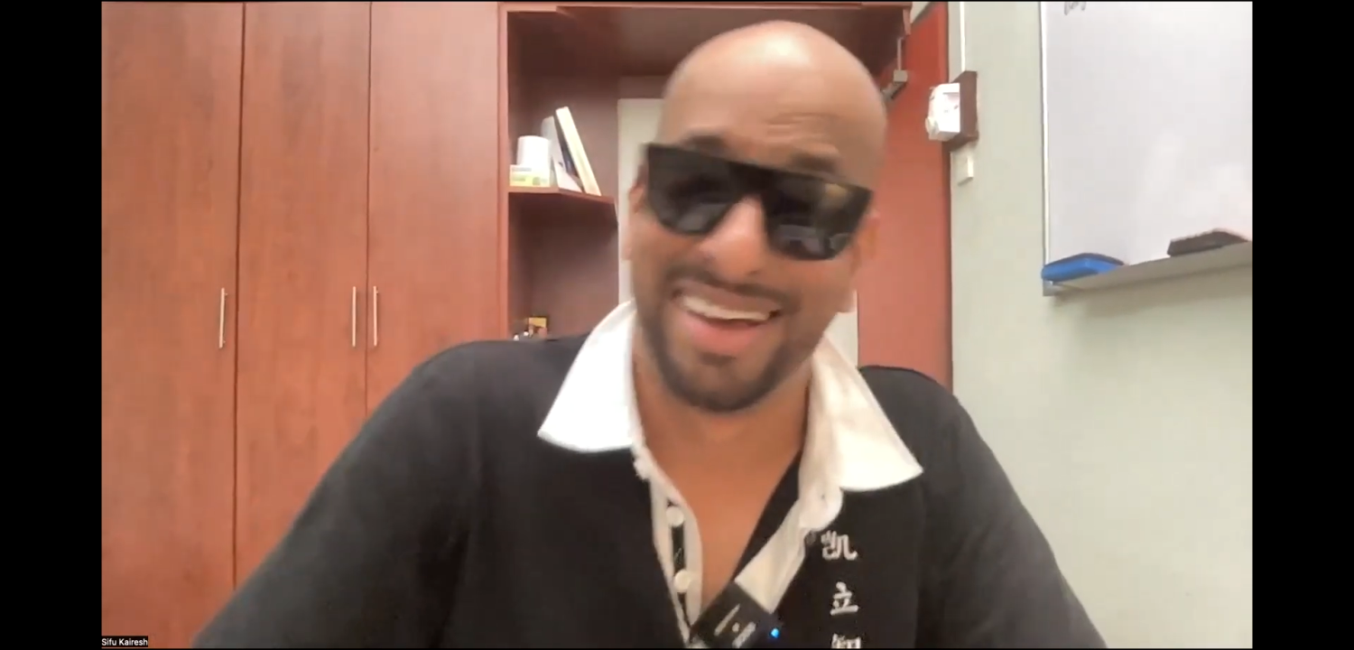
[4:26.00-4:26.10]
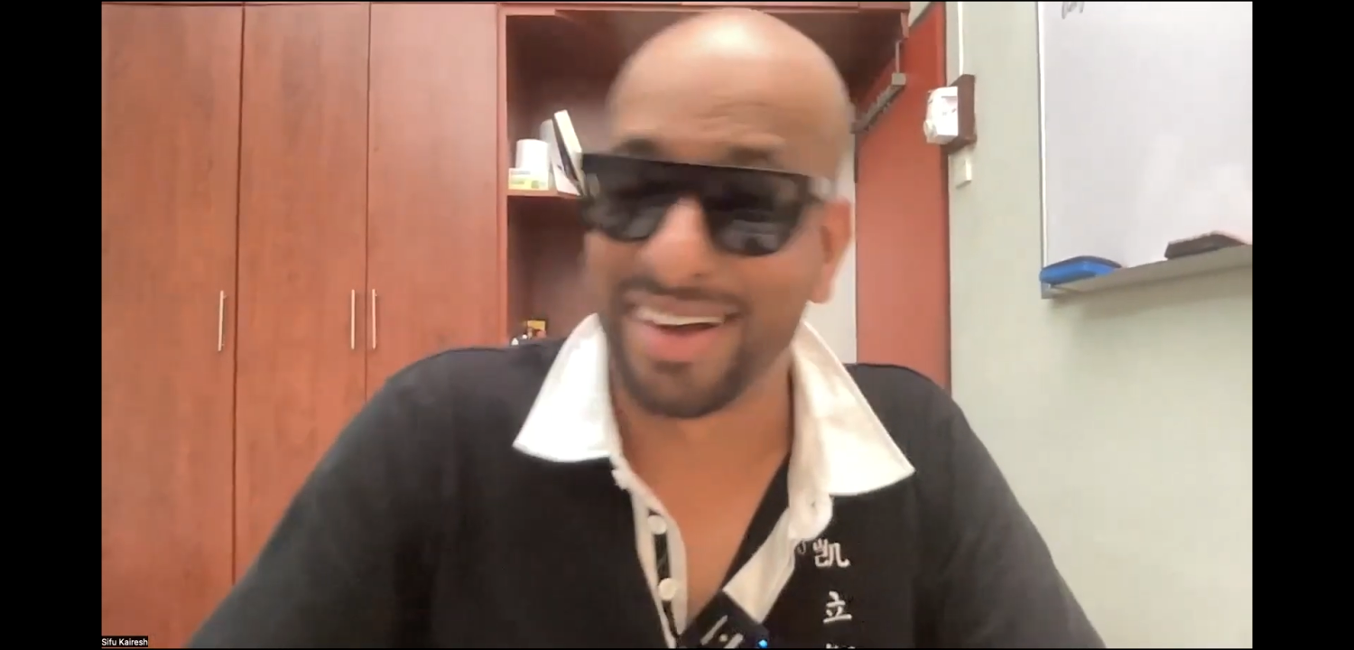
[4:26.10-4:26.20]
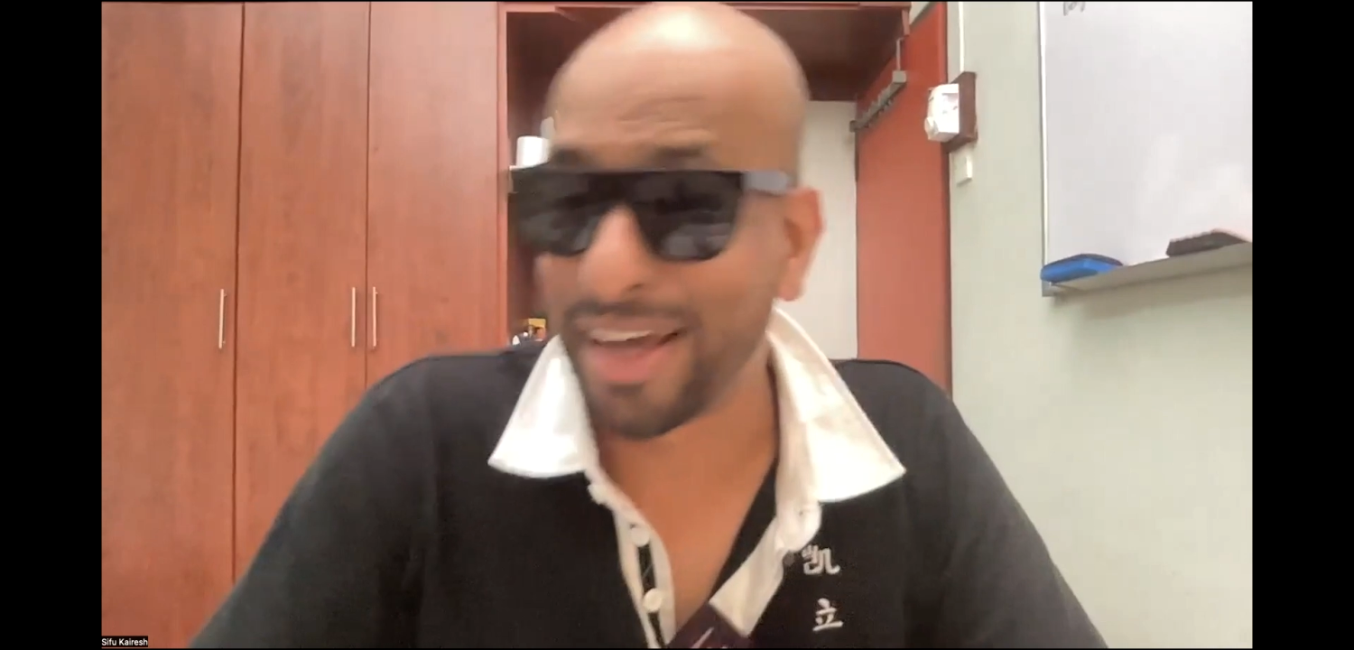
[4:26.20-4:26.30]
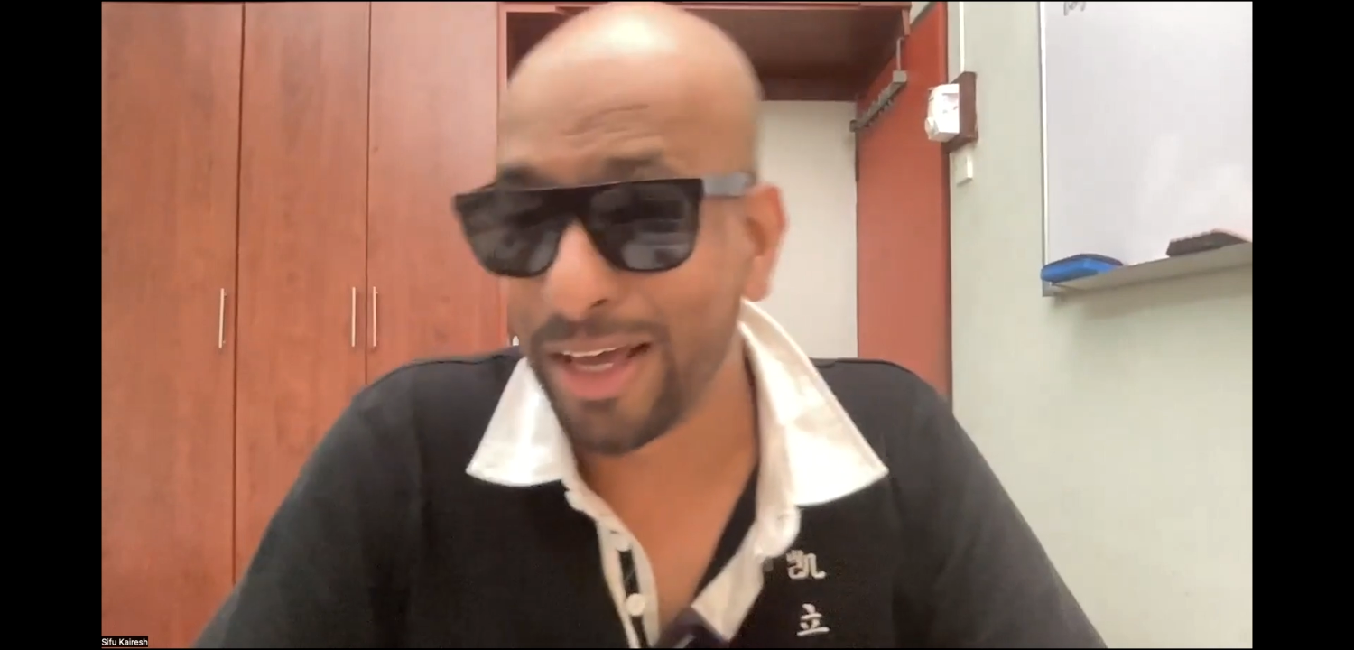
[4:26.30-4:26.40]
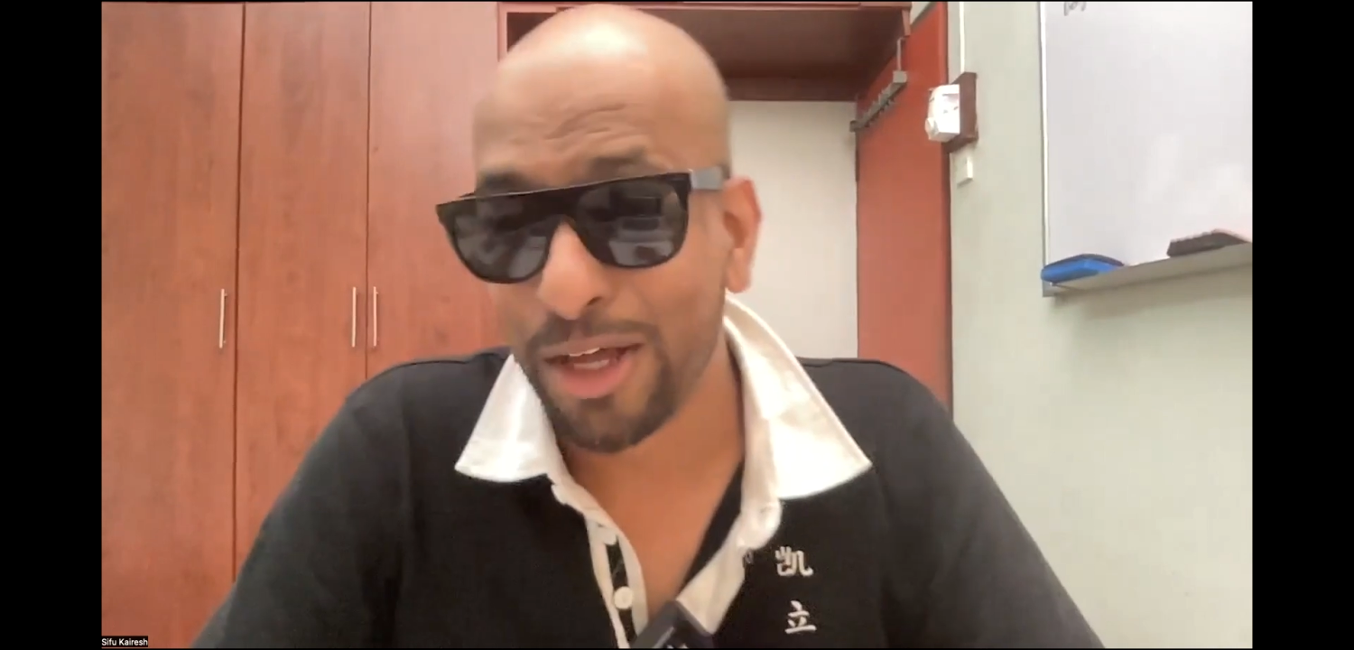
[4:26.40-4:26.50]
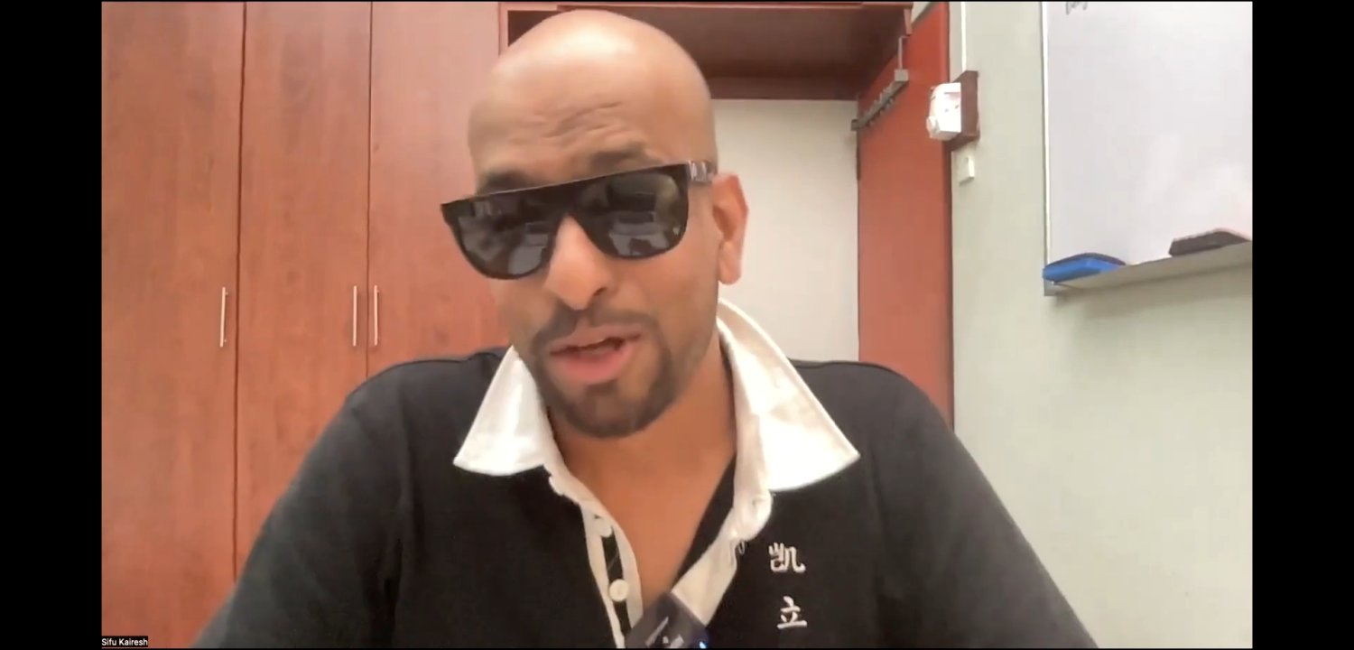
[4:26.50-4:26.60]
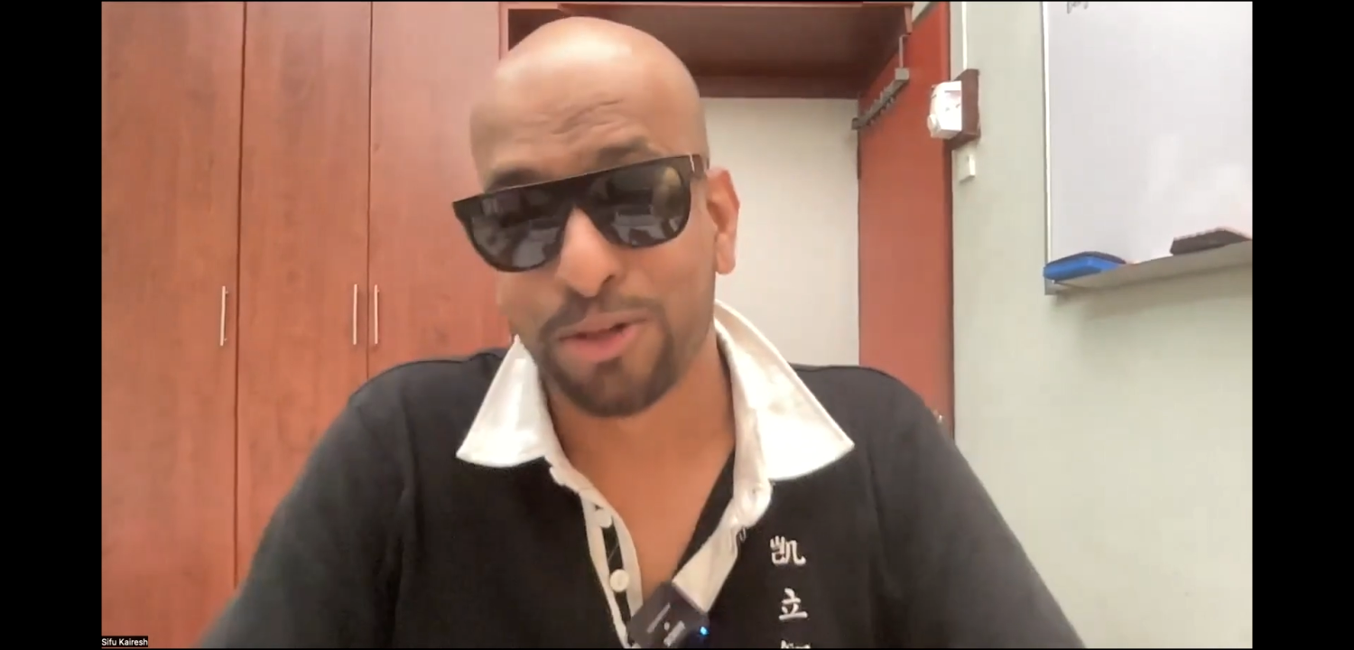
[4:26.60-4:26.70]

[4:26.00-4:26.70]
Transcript: Okay.